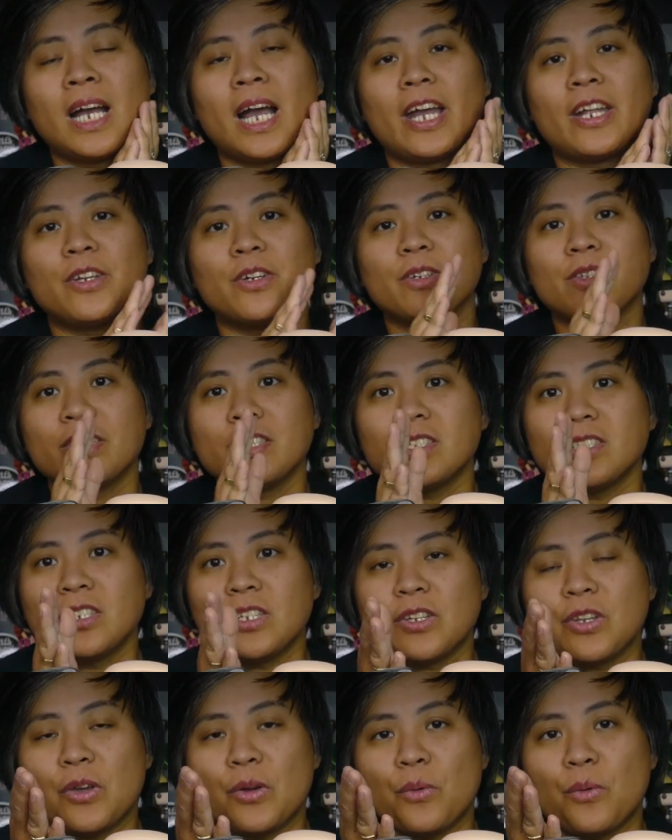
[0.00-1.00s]
I know there's
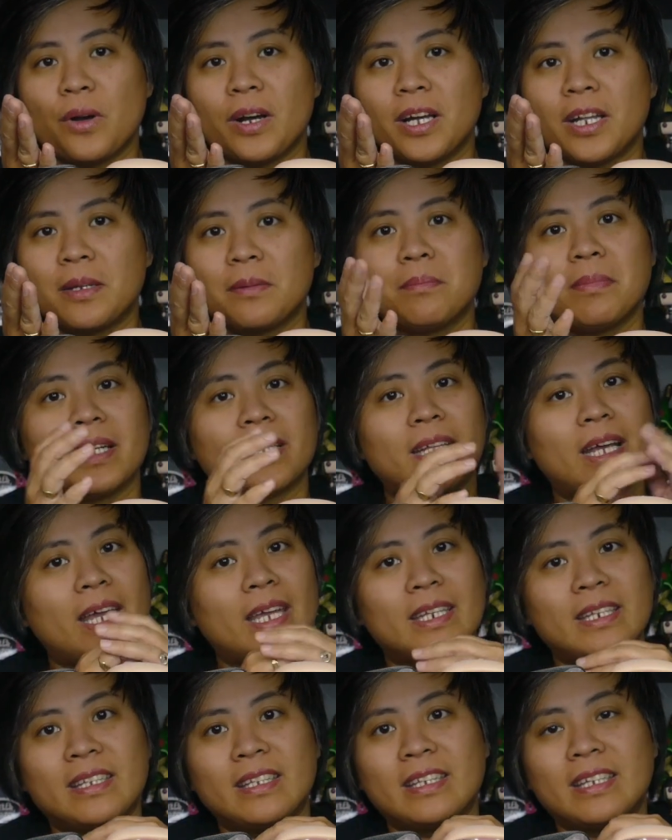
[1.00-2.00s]
a new one, but
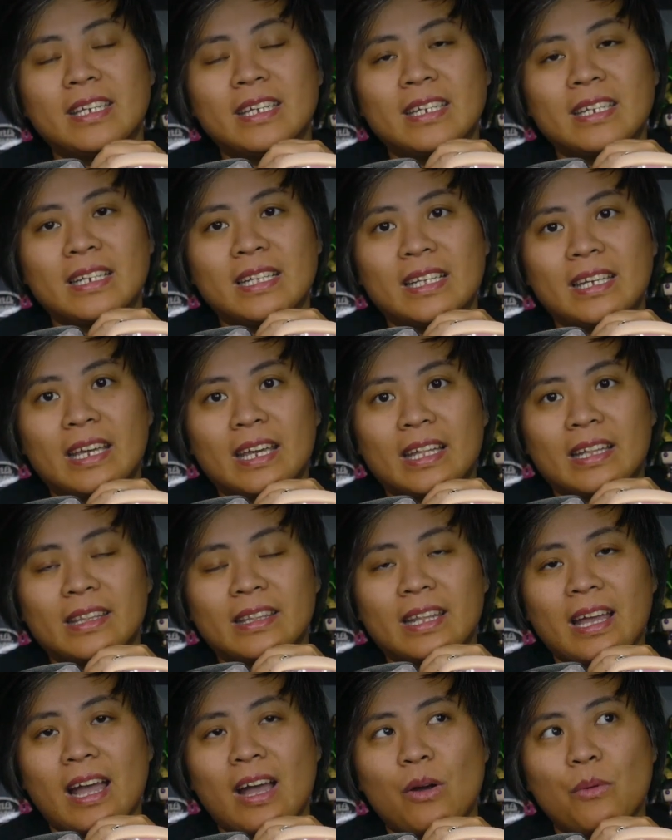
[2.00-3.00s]
I didn't
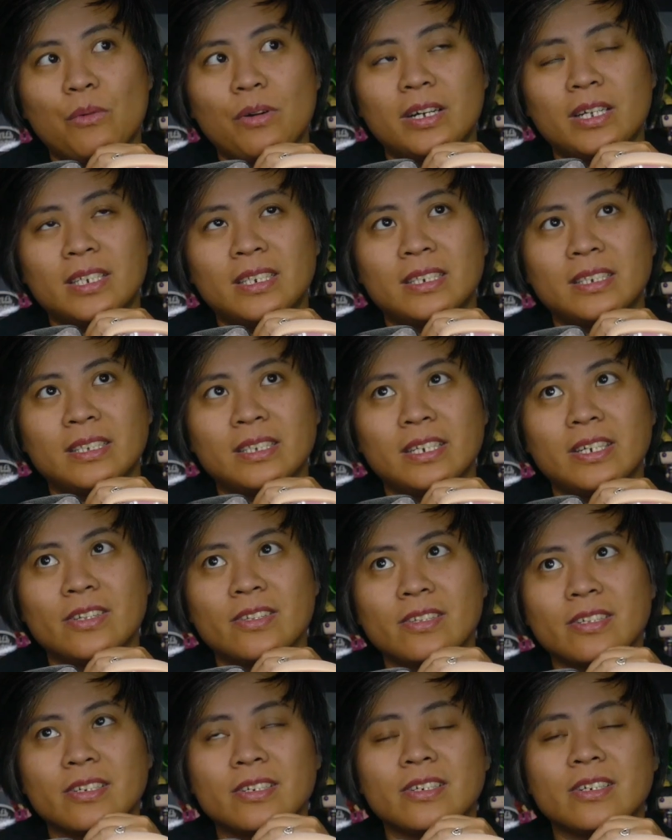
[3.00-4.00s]
get that one
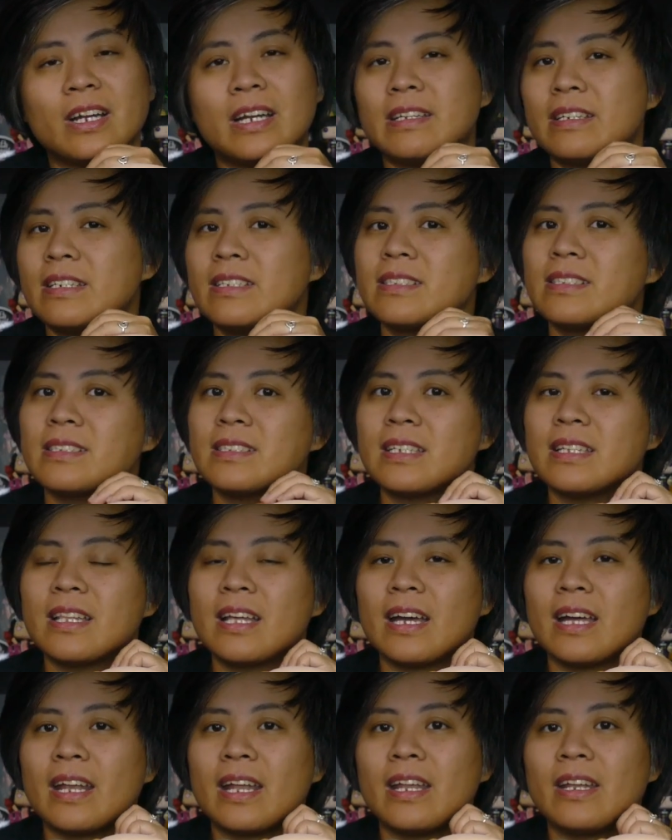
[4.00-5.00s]
either. I didn't see
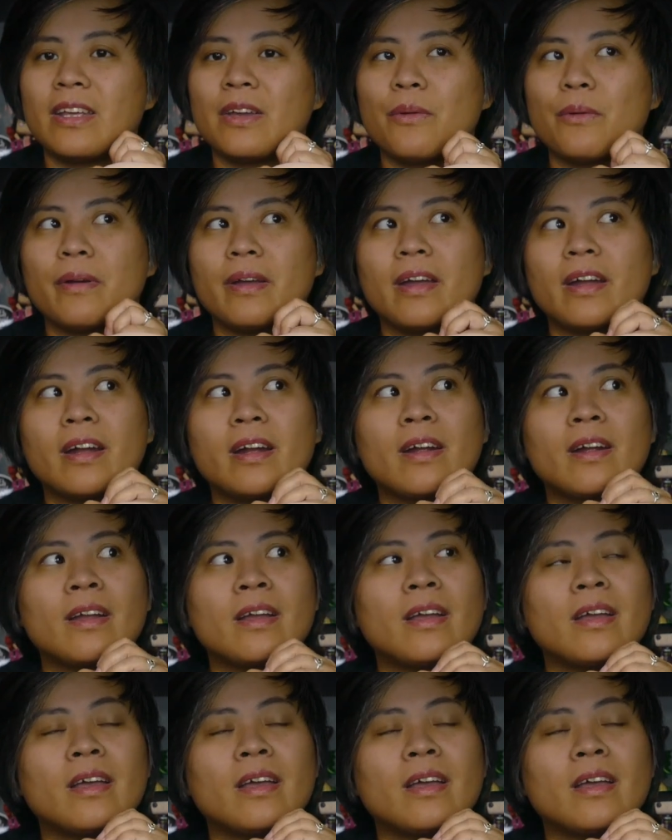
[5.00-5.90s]
that anywhere.